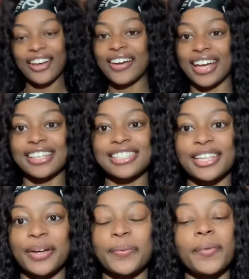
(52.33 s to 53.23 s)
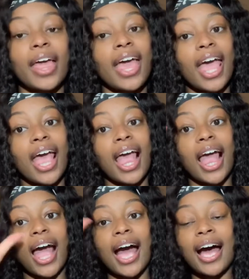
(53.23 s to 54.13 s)
Okay, so
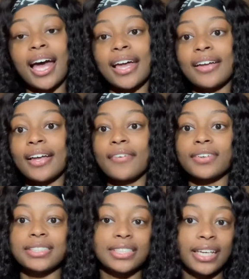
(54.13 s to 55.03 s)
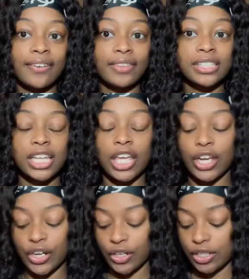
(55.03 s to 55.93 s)
I received this
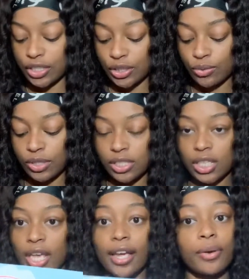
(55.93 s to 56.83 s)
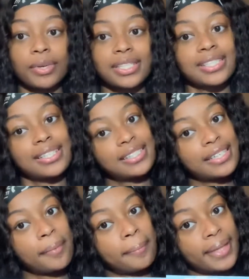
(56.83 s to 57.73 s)
hair. This UNice hair was sent
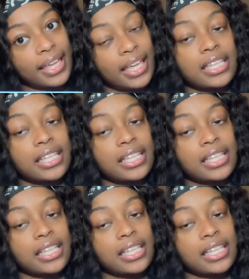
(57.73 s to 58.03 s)
to me.